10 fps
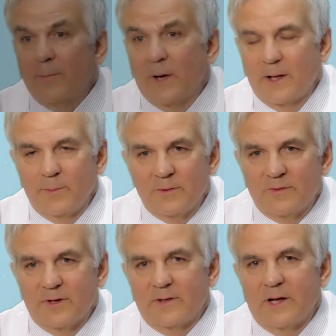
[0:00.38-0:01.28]
My name
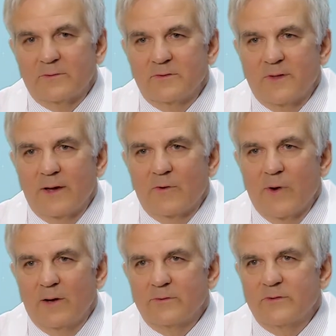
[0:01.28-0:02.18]
is Dr. Stan
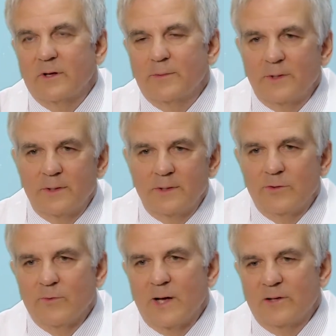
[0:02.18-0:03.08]
Kraus. I'm a
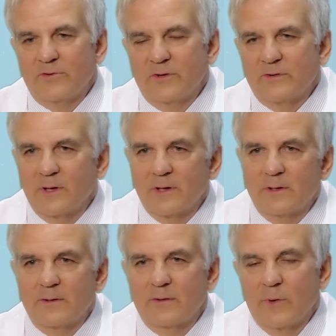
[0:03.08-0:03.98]
urologist
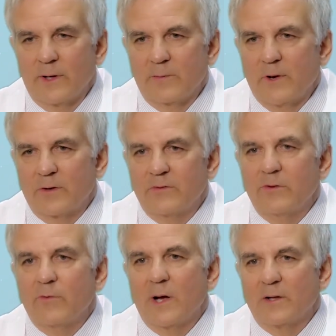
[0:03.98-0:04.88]
in Greater
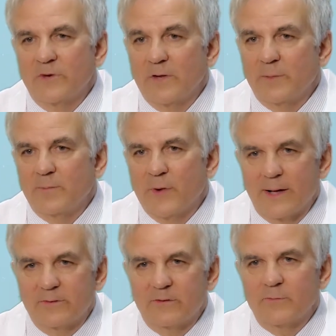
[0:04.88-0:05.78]
Boston Urology. I've been in
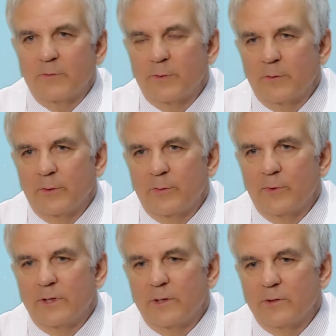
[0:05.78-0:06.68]
practice for
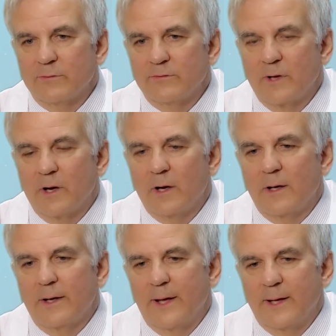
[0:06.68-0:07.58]
33 years
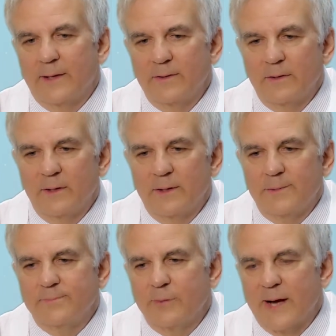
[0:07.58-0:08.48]
and
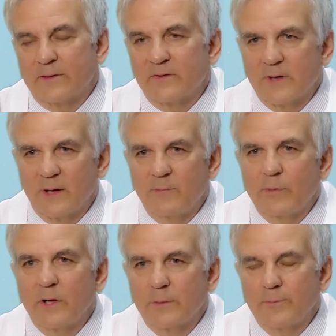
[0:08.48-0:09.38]
practice out of
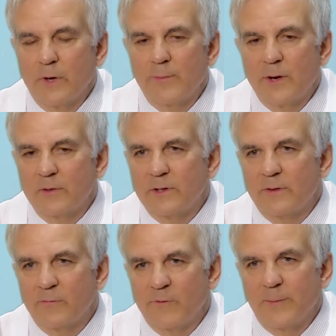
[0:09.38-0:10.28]
primarily
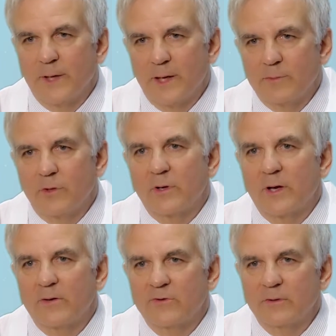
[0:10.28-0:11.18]
the Framingham
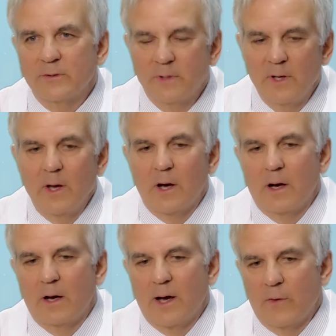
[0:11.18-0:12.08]
location,
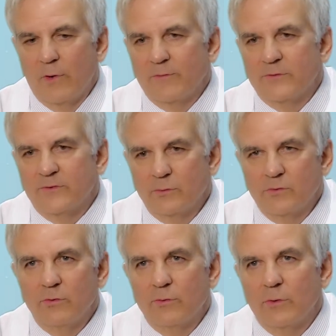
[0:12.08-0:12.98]
however soon
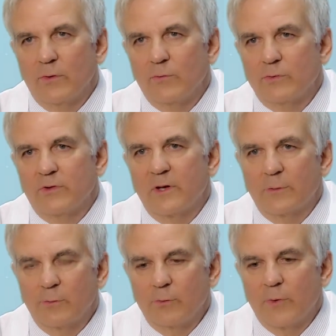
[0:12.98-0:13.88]
to
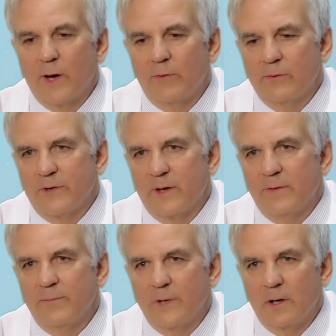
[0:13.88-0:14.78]
rotate through our Dedham